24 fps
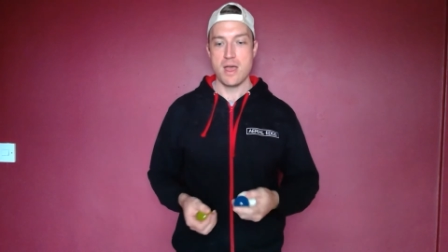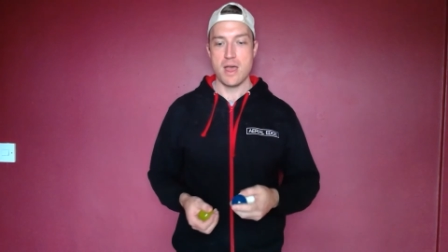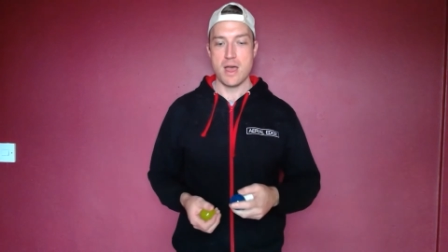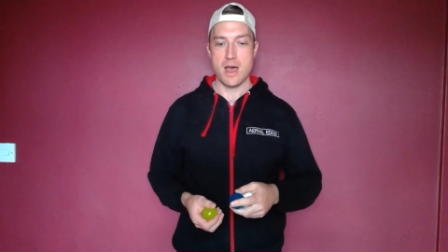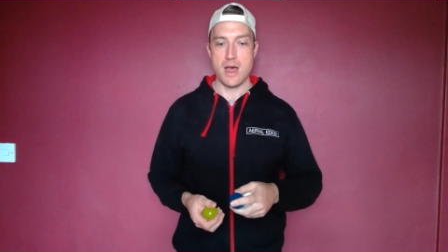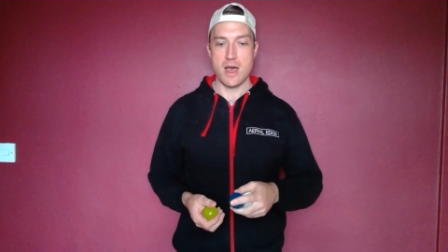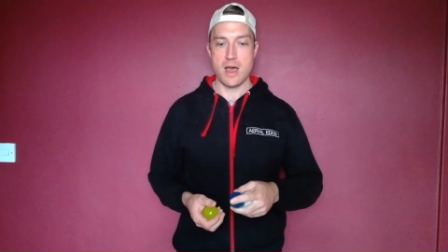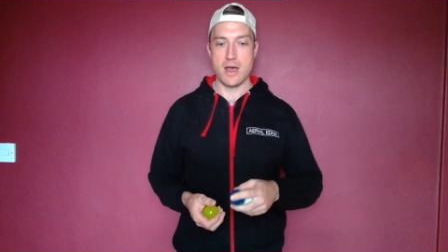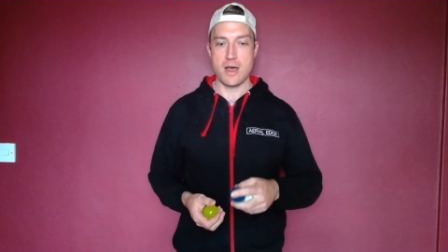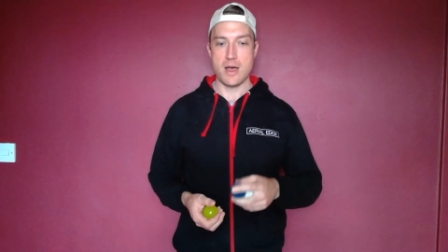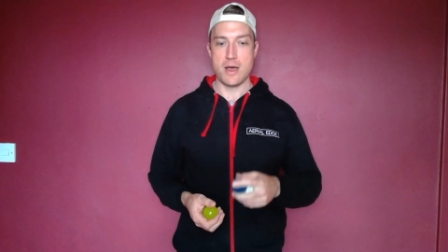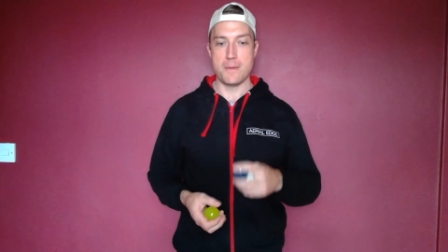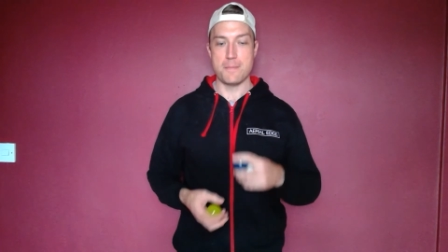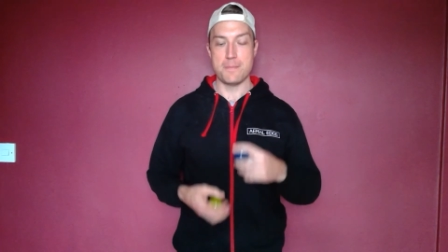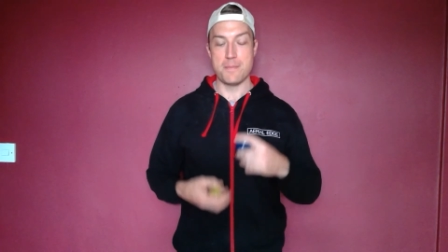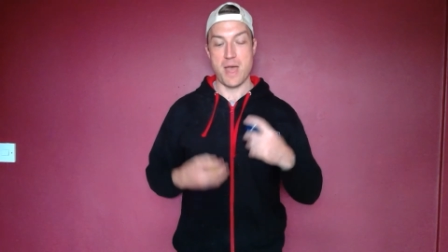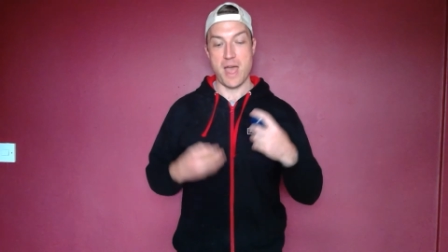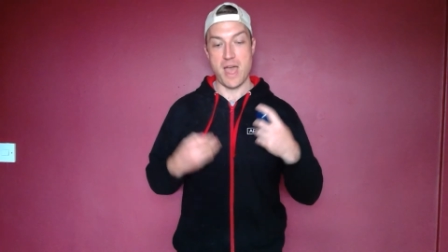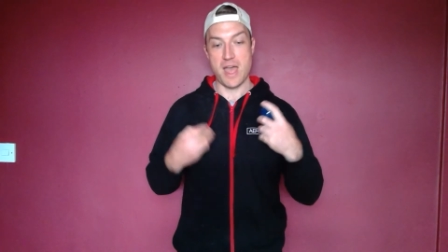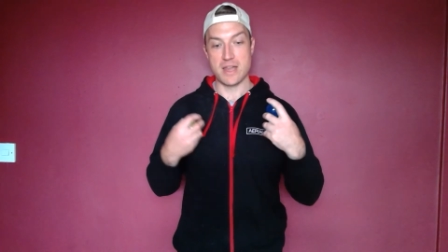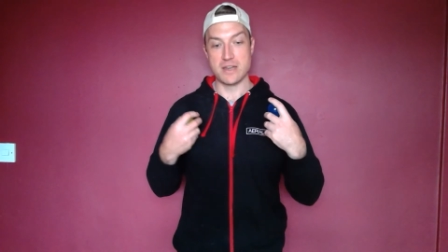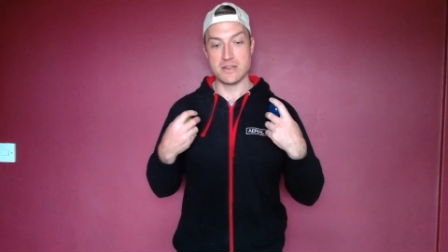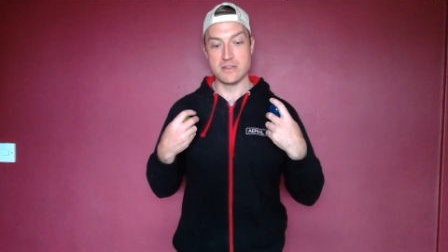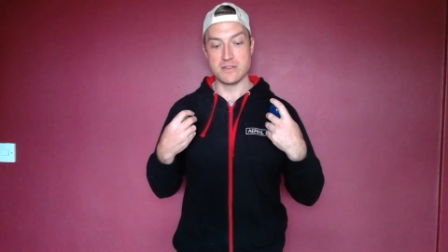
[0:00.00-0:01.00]

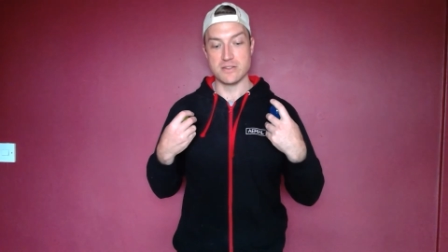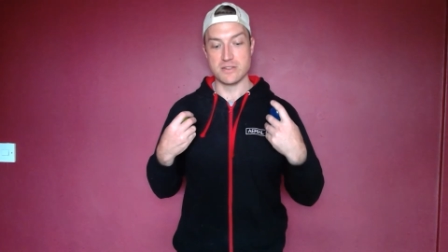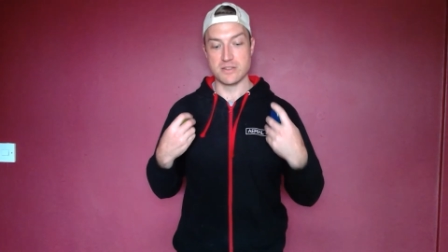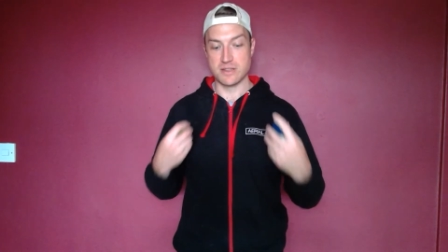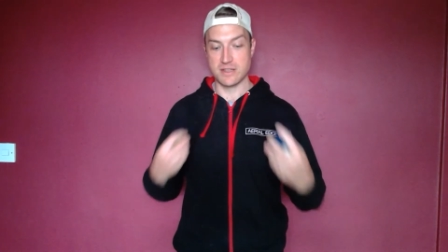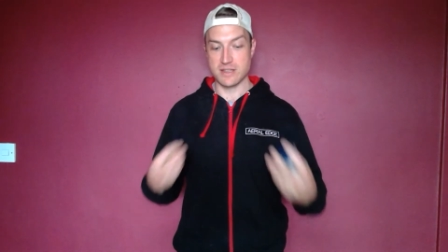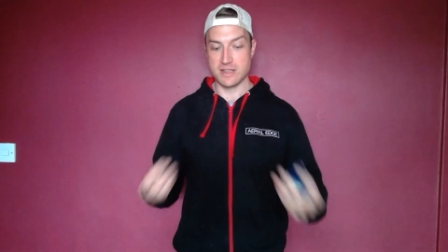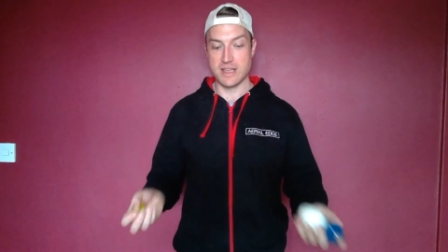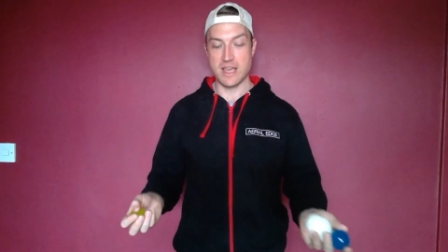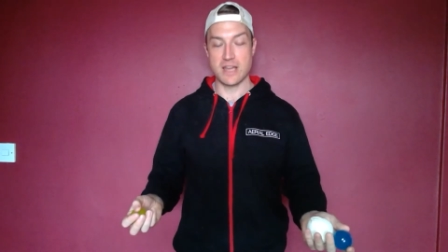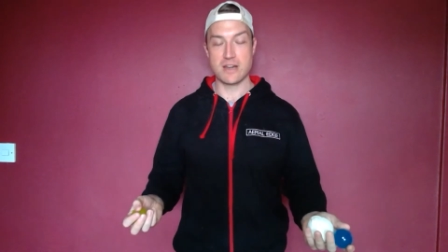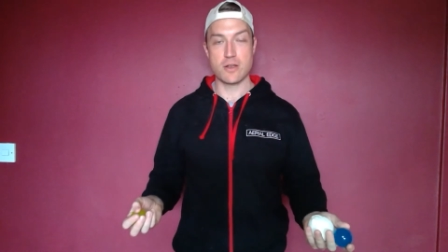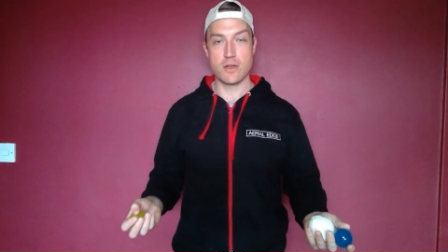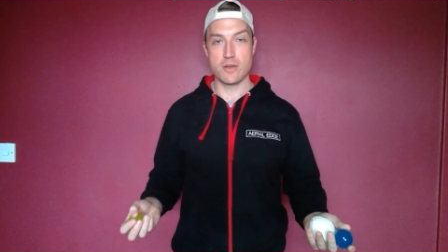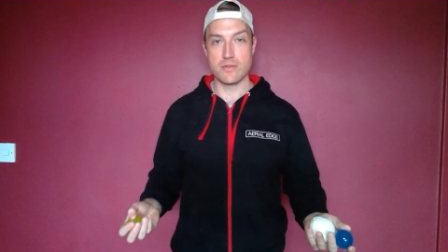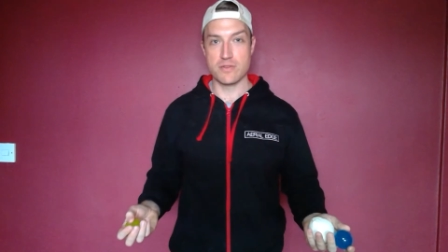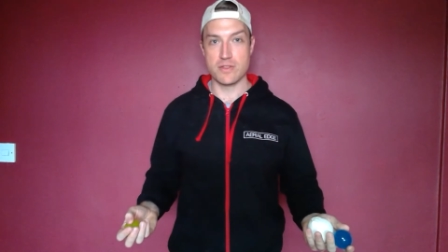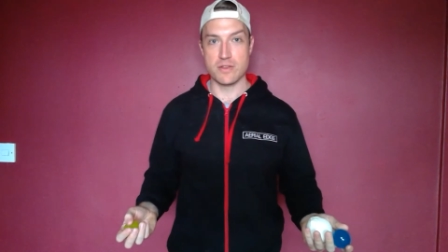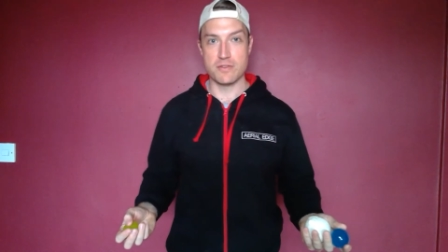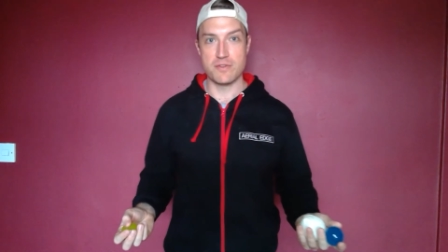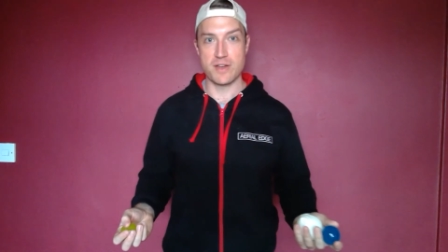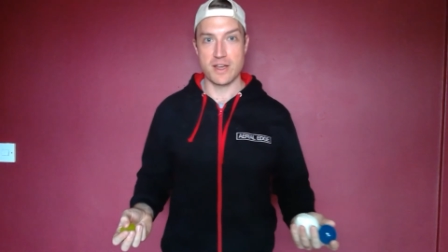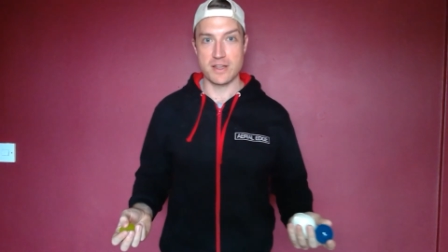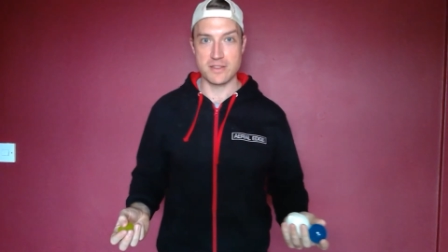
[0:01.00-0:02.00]
and getting over the
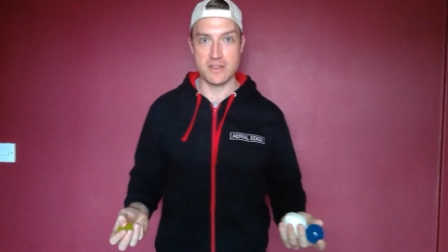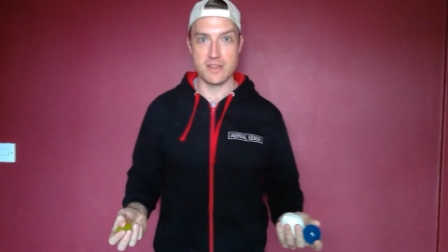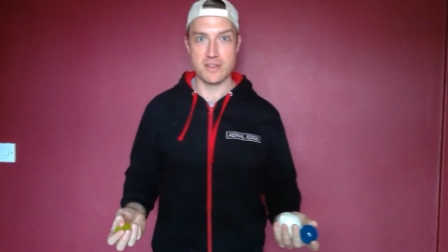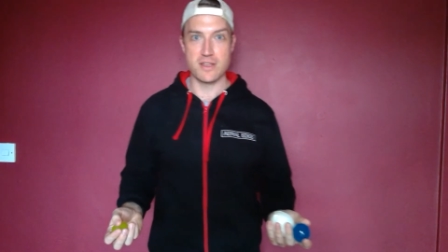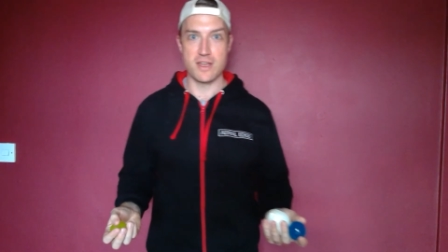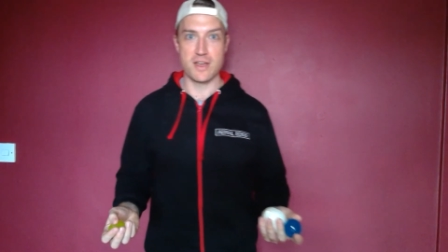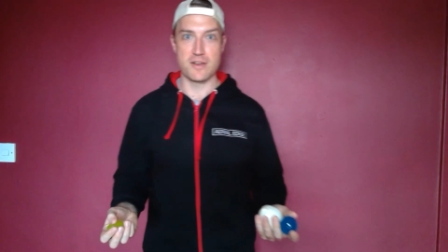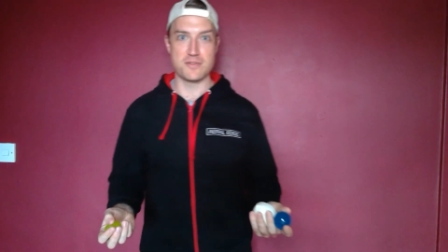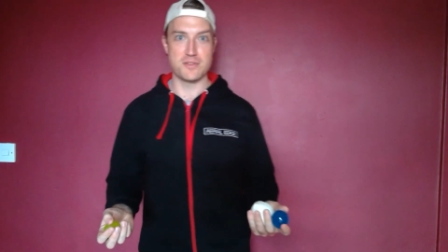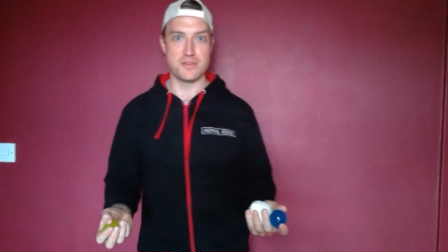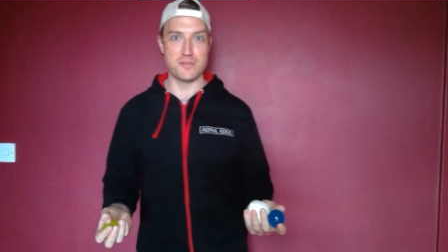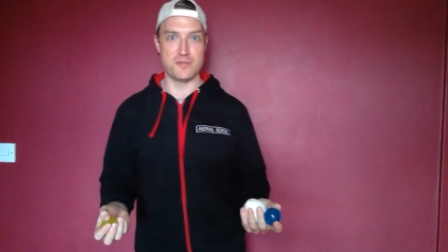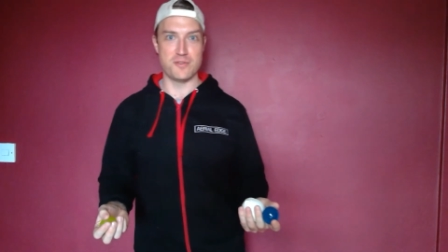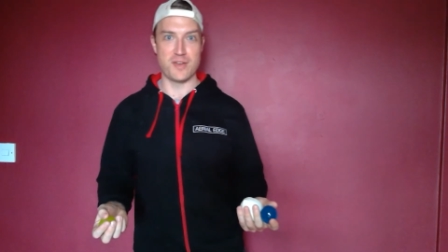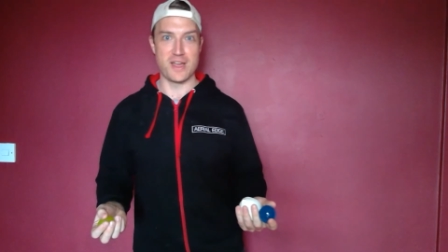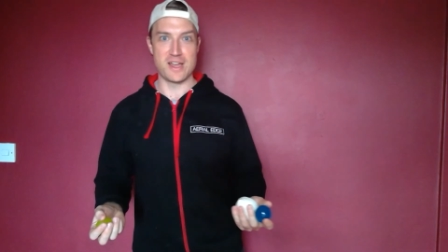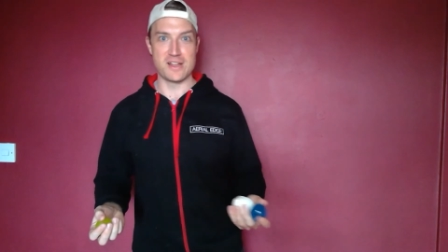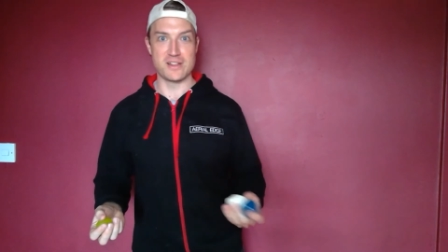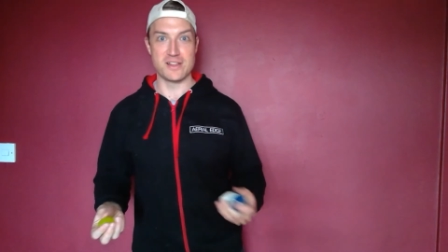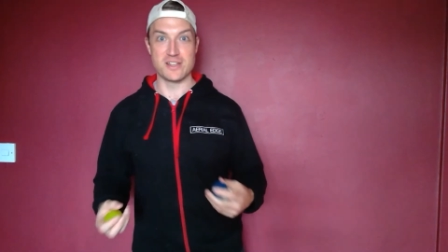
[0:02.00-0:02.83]
fact that you have to fail,